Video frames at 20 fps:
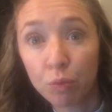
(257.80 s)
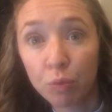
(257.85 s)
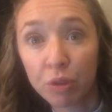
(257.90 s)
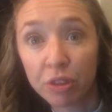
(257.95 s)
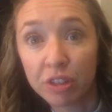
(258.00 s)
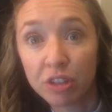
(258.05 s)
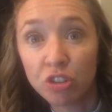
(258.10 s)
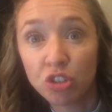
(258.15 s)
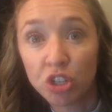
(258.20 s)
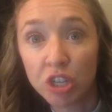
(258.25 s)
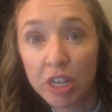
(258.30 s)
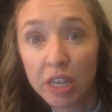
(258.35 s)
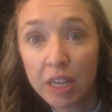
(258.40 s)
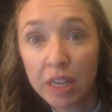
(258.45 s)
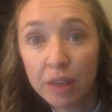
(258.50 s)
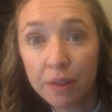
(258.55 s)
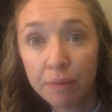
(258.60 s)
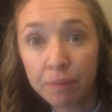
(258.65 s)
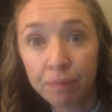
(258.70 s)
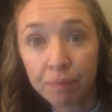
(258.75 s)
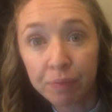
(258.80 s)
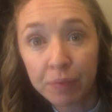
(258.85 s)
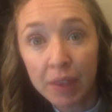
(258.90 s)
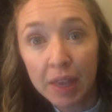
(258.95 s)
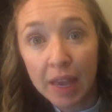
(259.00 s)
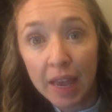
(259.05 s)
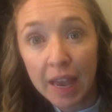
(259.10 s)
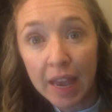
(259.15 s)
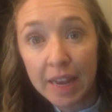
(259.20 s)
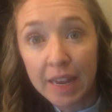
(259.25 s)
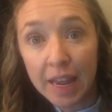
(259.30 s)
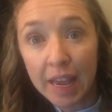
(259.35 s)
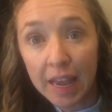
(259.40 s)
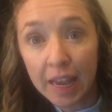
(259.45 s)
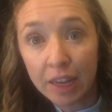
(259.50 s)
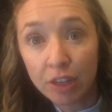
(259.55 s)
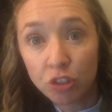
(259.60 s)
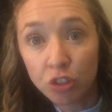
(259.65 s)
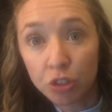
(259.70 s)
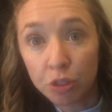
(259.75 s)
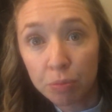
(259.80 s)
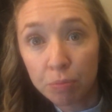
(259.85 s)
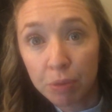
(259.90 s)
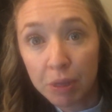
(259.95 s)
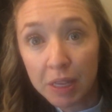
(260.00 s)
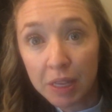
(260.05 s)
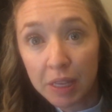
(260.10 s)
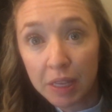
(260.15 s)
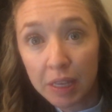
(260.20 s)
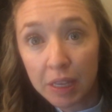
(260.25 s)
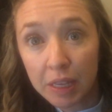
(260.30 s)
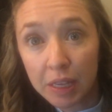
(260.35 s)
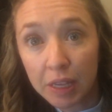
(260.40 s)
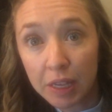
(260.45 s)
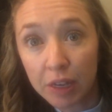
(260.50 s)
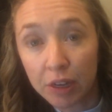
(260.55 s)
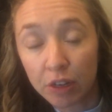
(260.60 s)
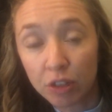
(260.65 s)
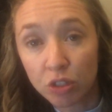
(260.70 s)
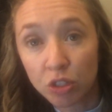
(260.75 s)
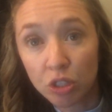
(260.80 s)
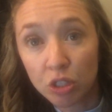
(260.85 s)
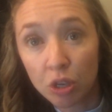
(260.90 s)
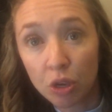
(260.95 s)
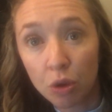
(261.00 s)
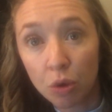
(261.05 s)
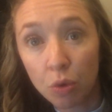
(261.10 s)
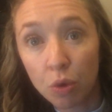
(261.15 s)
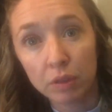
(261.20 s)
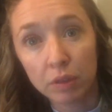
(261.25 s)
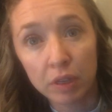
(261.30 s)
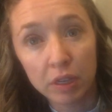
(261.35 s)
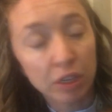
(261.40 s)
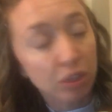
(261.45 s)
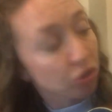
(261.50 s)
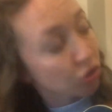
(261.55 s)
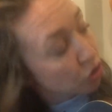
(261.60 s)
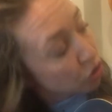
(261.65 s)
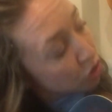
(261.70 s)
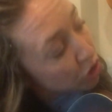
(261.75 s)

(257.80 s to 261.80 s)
with a G and add your pinky here. So here's your